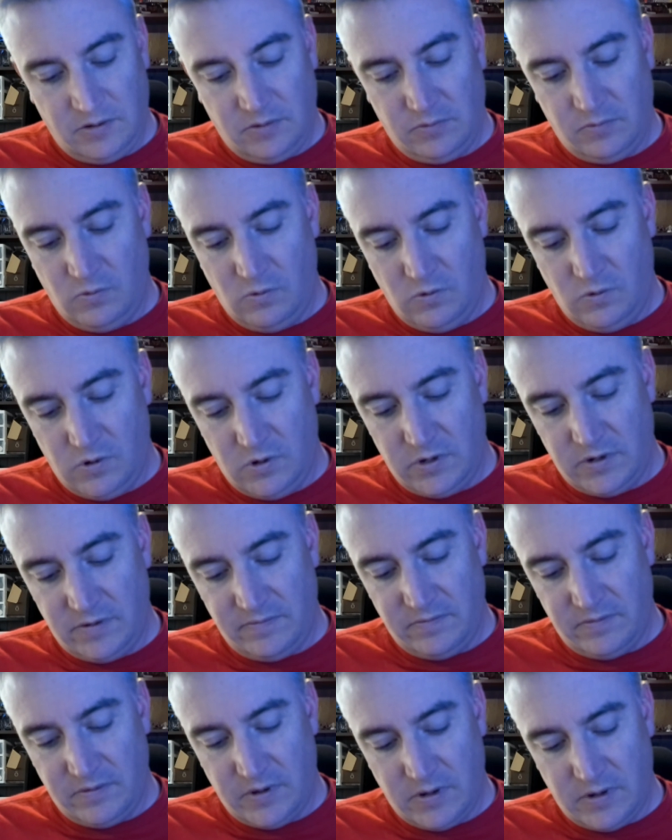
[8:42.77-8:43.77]
One
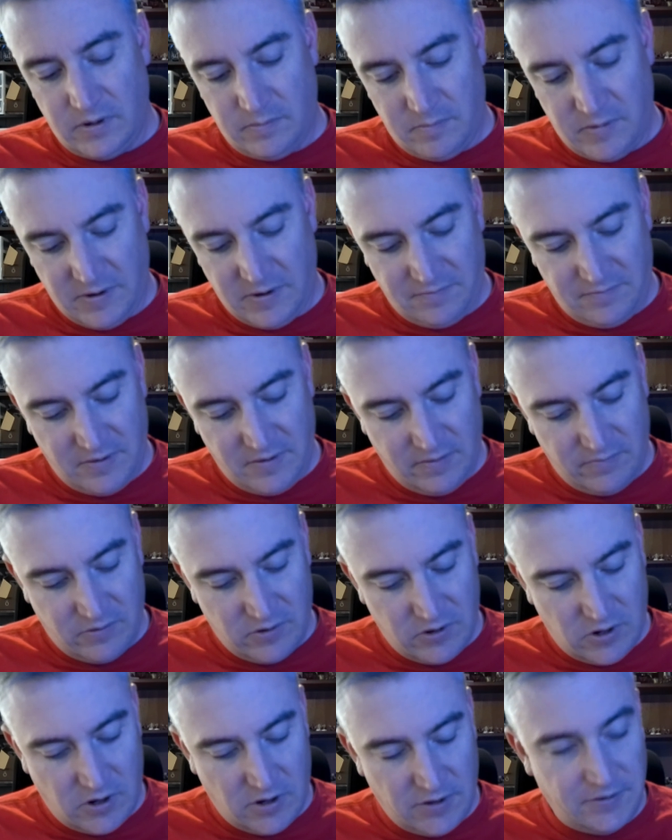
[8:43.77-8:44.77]
of my
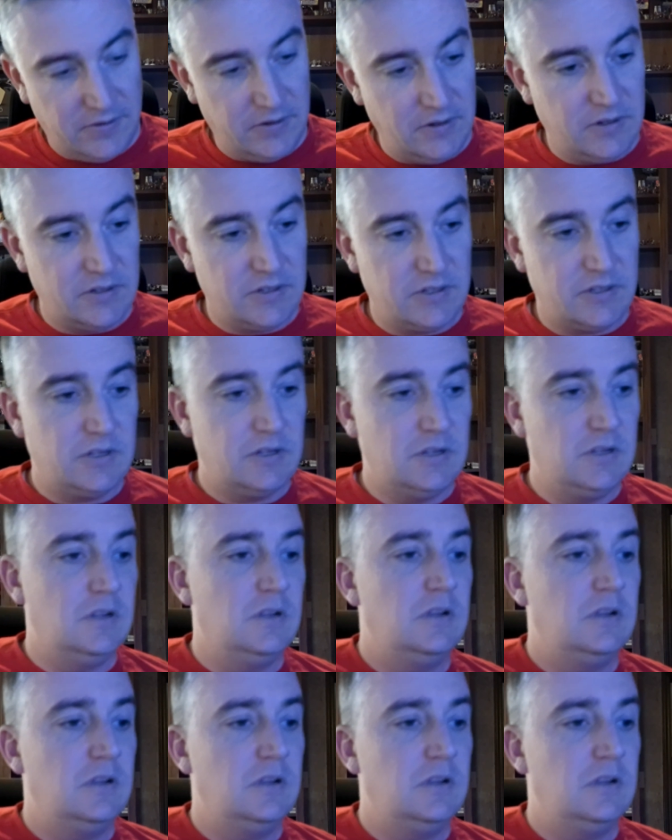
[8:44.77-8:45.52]
favorite authors.